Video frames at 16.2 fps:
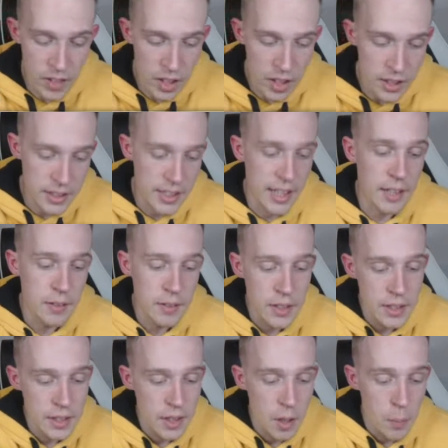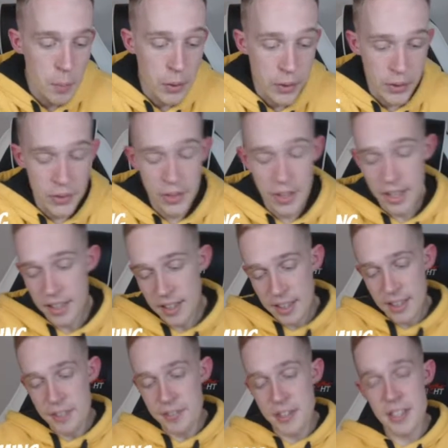yeah, but
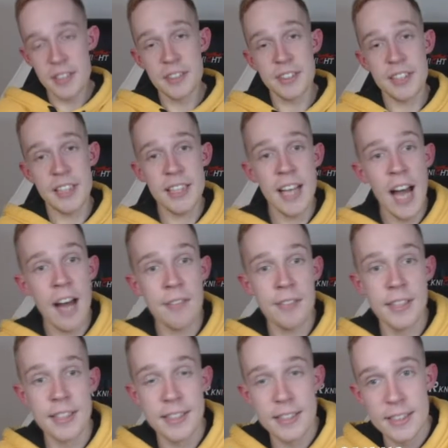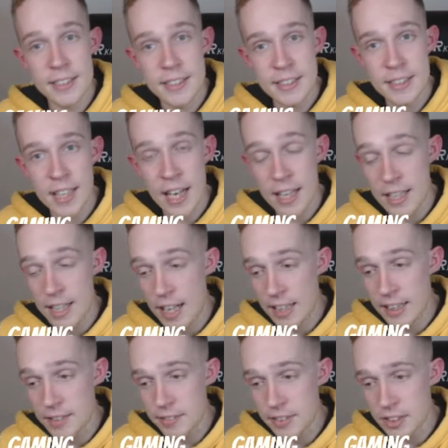if you didn't see, Havoc, I'll
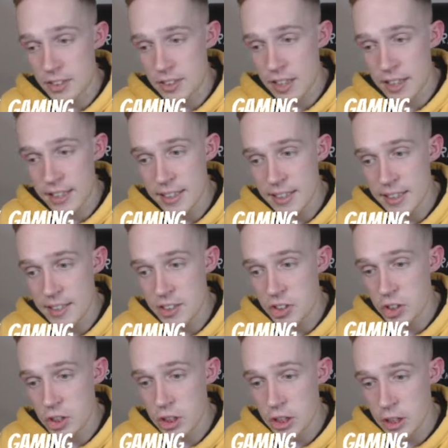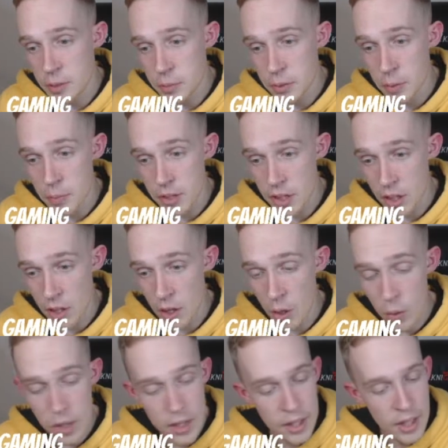leave his link in the description below,
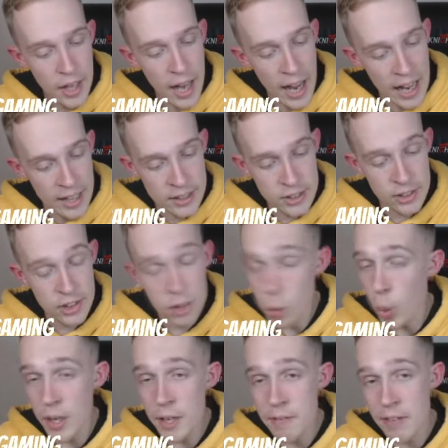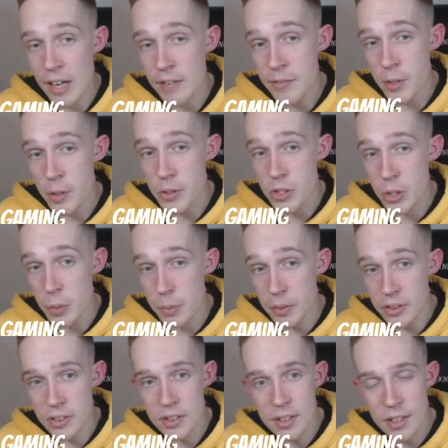asked 25 YouTubers
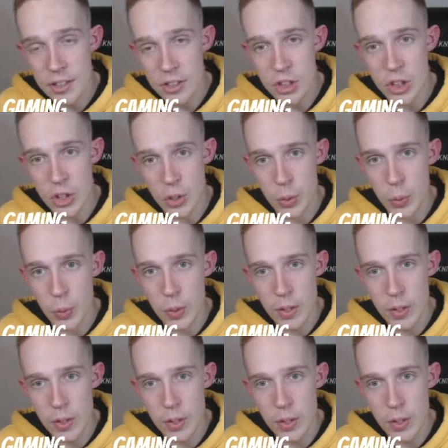to do